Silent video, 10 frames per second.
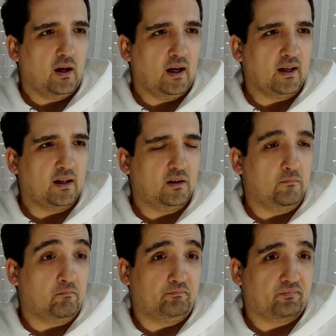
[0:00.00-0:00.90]
and
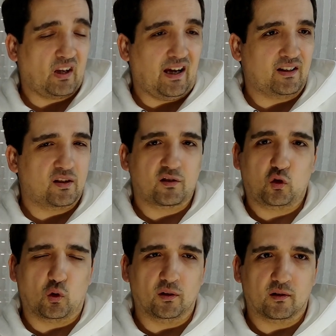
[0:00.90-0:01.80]
I just
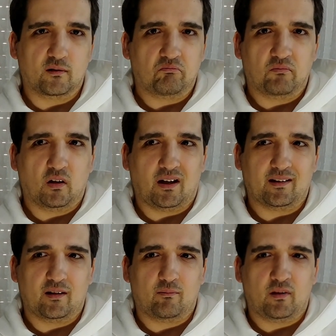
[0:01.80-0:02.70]
couldn't.
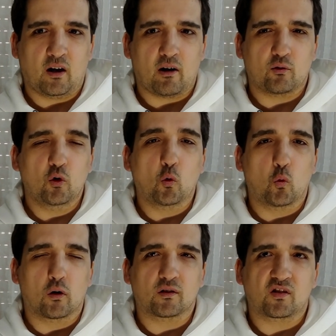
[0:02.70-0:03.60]
There are no
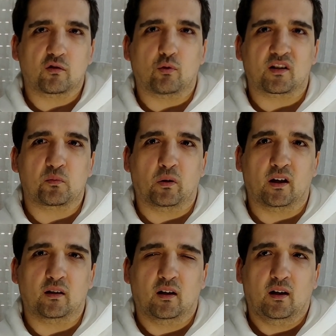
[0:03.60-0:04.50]
words to
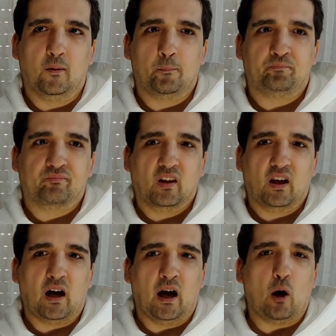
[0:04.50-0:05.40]
explain
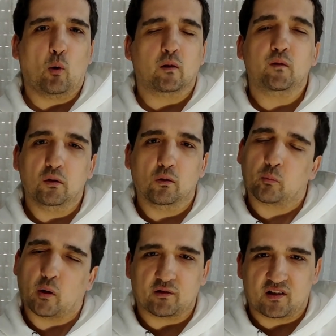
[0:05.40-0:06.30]
how I feel
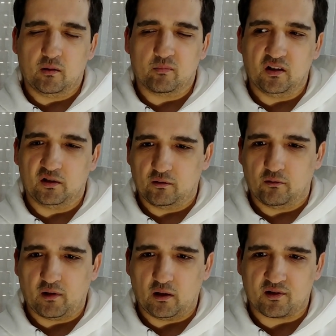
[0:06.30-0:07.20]
about SimCity
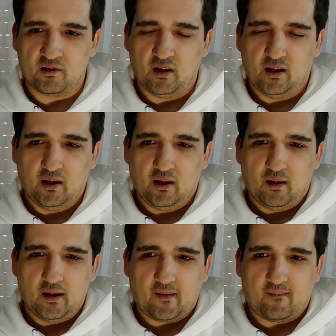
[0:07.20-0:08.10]
2000.
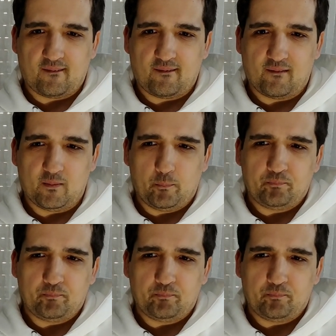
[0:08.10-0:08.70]
Uh,